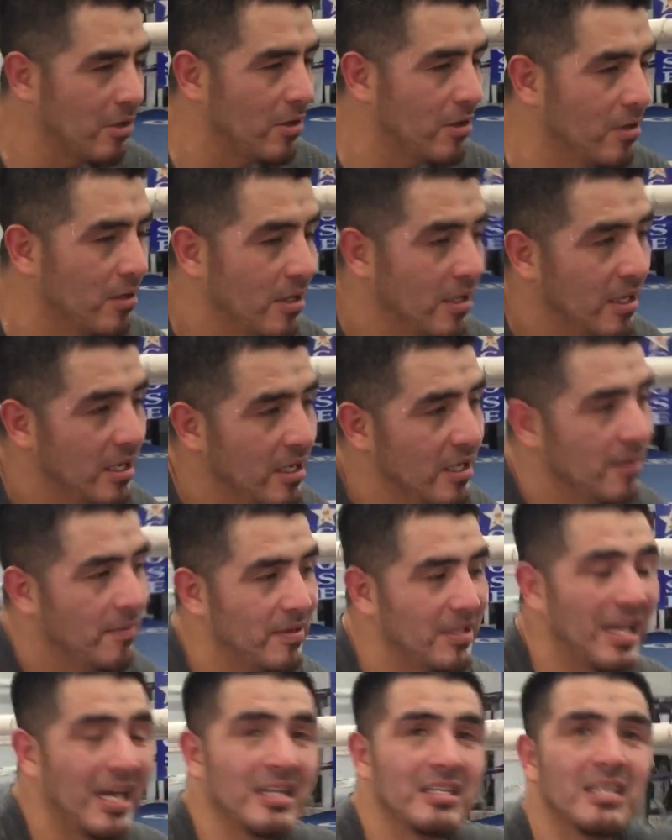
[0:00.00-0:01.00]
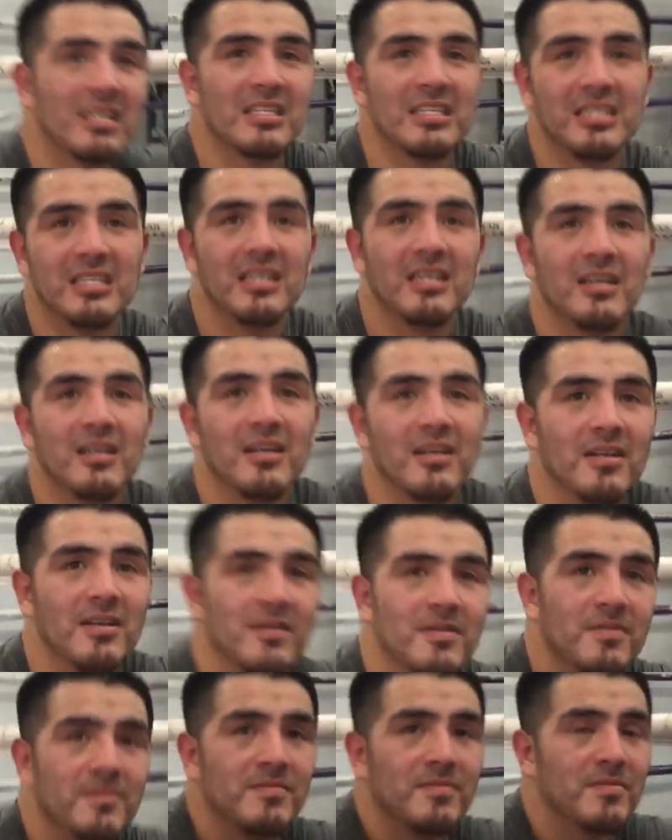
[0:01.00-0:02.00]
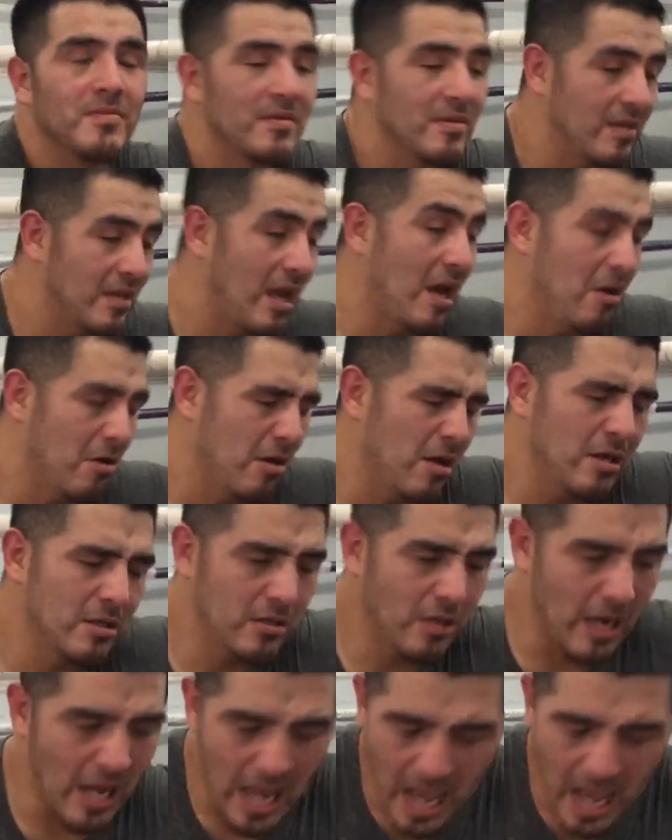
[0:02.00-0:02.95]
know, but it looks like that fight will happen, though, Brandon. I don't know it's gonna